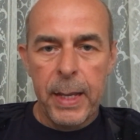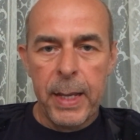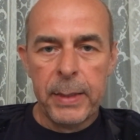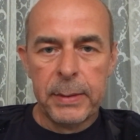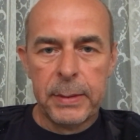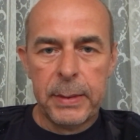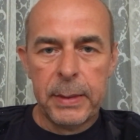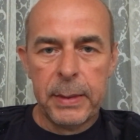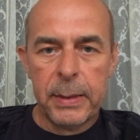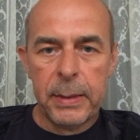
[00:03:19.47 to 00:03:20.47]
And
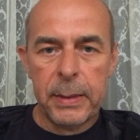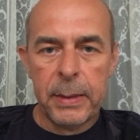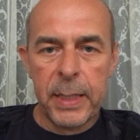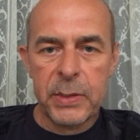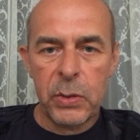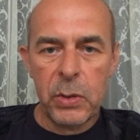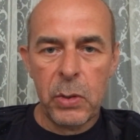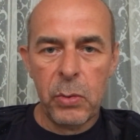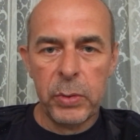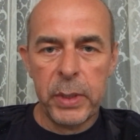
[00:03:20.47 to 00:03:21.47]
as you
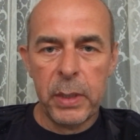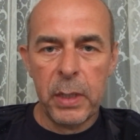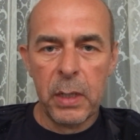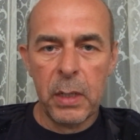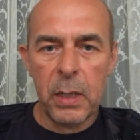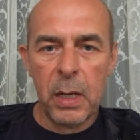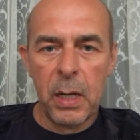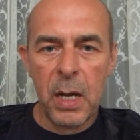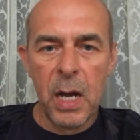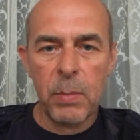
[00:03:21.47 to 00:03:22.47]
know, the
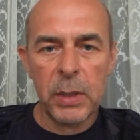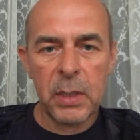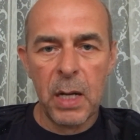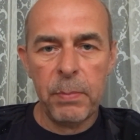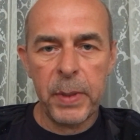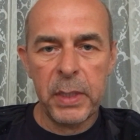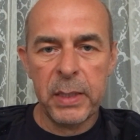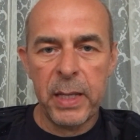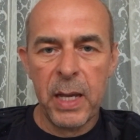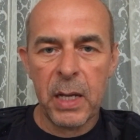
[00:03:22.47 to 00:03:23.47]
Harman company,
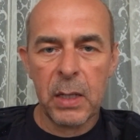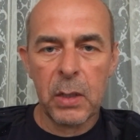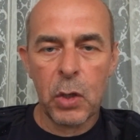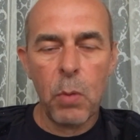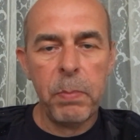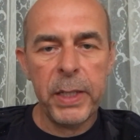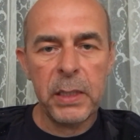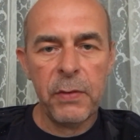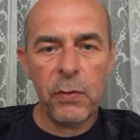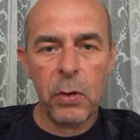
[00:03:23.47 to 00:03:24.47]
they are
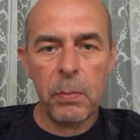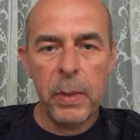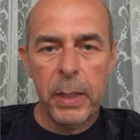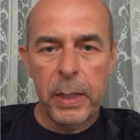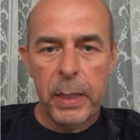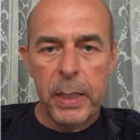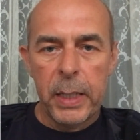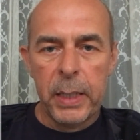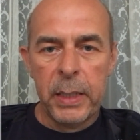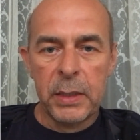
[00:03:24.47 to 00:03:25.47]
completely from
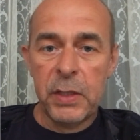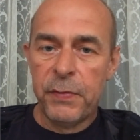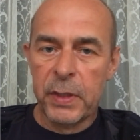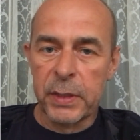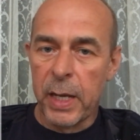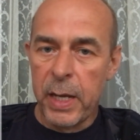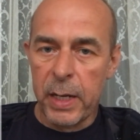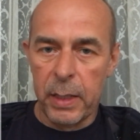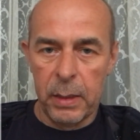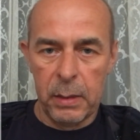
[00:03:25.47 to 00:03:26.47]
a different
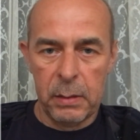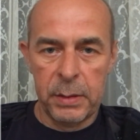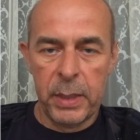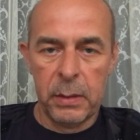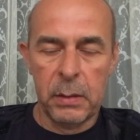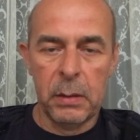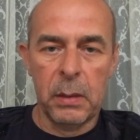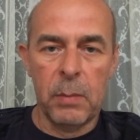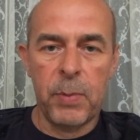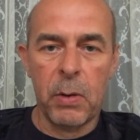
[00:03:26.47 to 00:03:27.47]
area
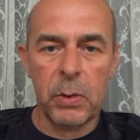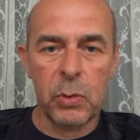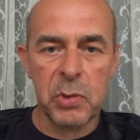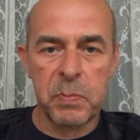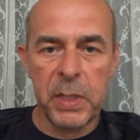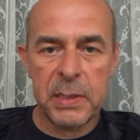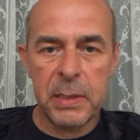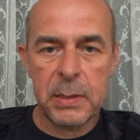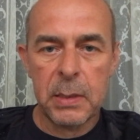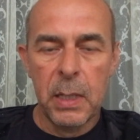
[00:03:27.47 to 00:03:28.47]
than Powertools
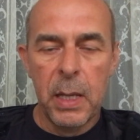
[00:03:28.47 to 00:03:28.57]
business.